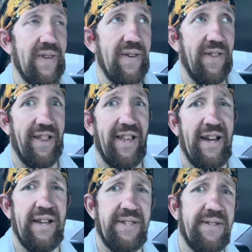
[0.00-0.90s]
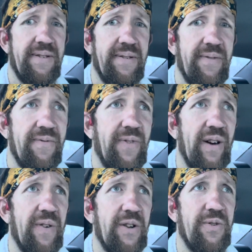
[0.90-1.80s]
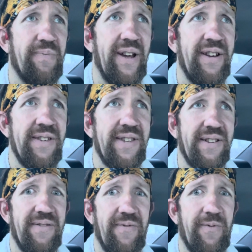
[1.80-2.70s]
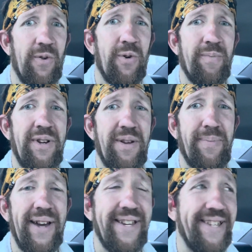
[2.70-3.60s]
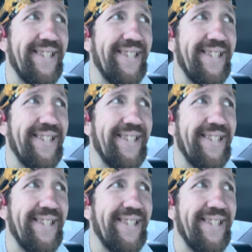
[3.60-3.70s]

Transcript: the last 500 meters at four minute pace,